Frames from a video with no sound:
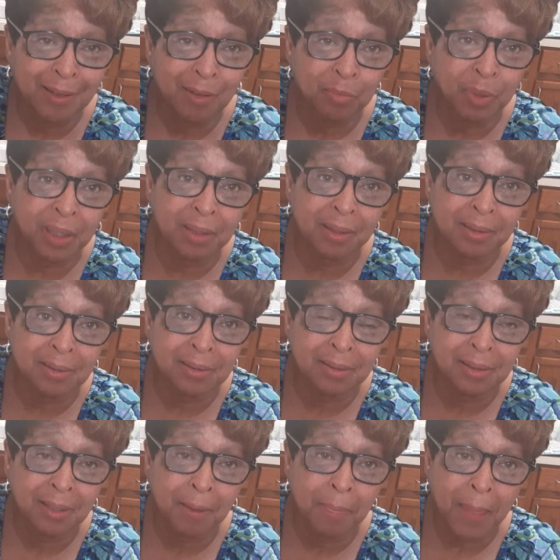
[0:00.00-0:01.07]
Because
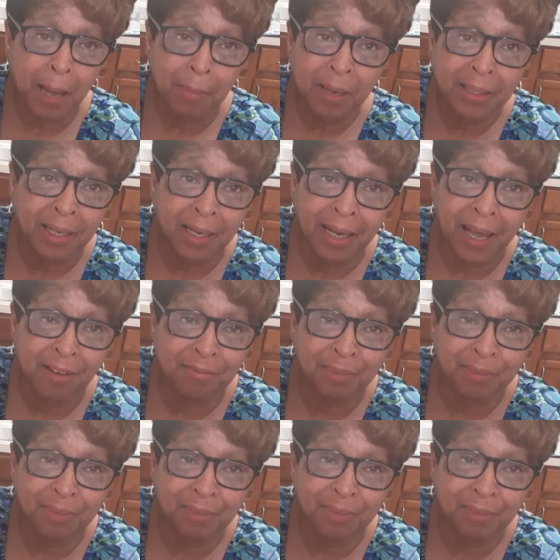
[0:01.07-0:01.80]
I may not have